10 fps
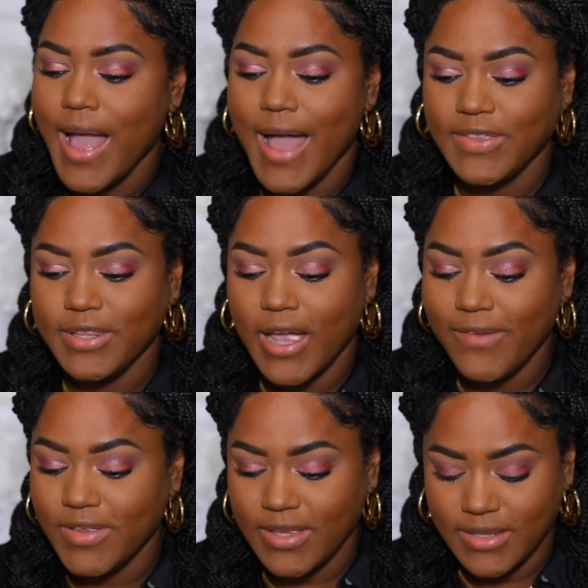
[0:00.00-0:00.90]
I think
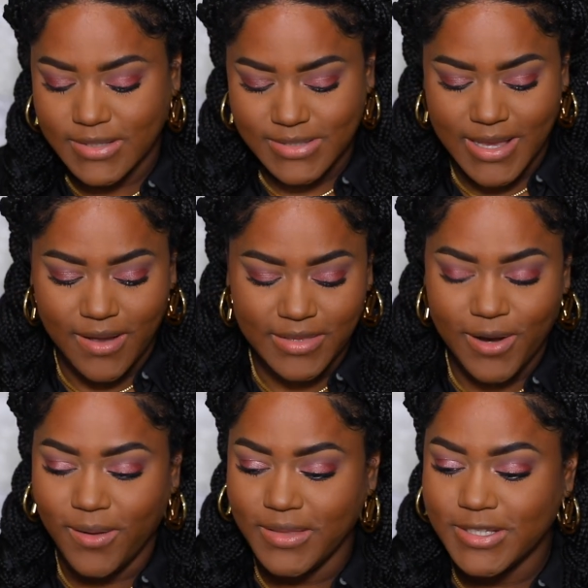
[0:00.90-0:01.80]
everything looks, they
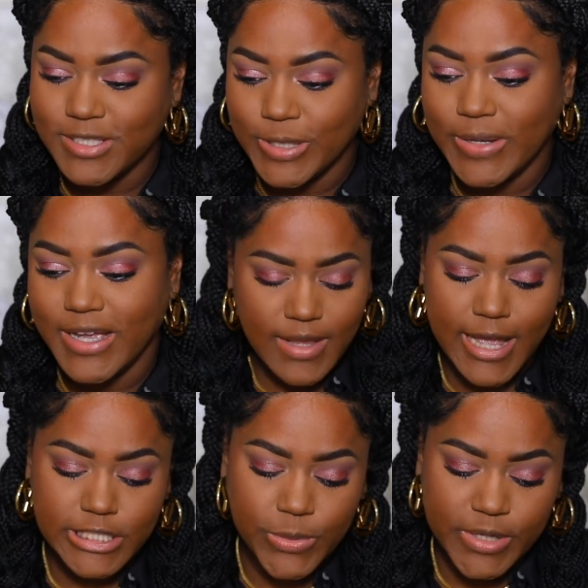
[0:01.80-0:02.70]
all look so good.
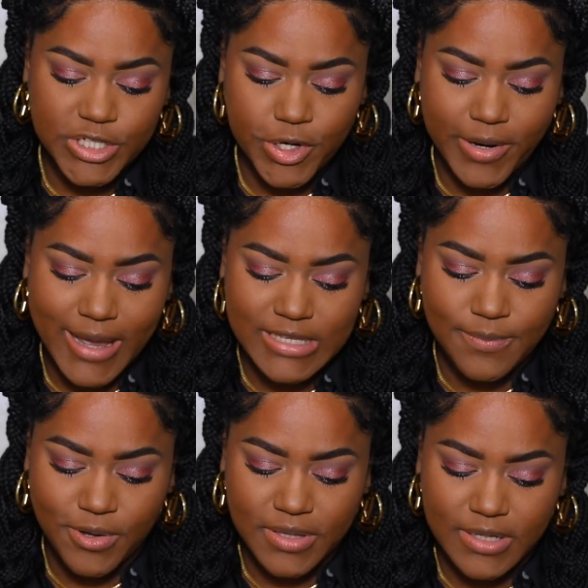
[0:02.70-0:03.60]
I do want to show you guys
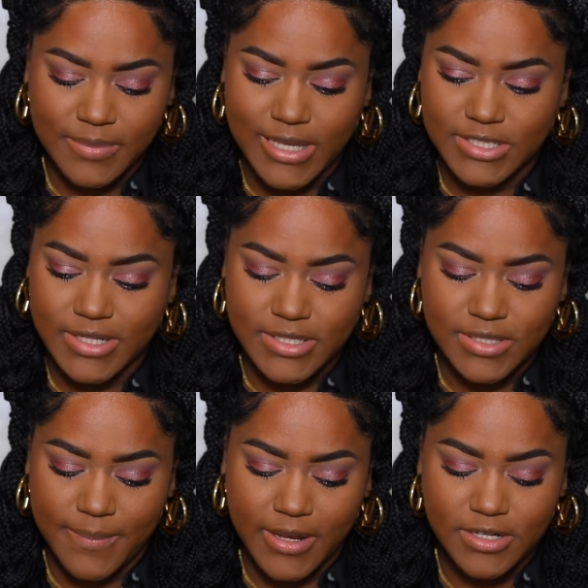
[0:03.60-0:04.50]
both of the blushes,
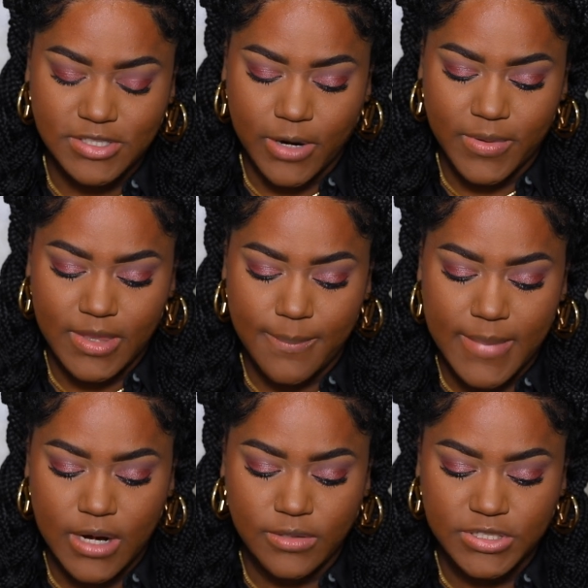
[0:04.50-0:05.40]
so I'm gonna start with the
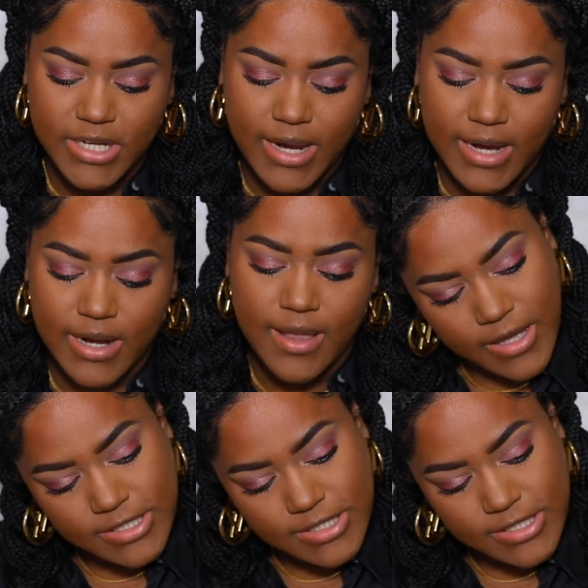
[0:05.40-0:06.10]
middle shade.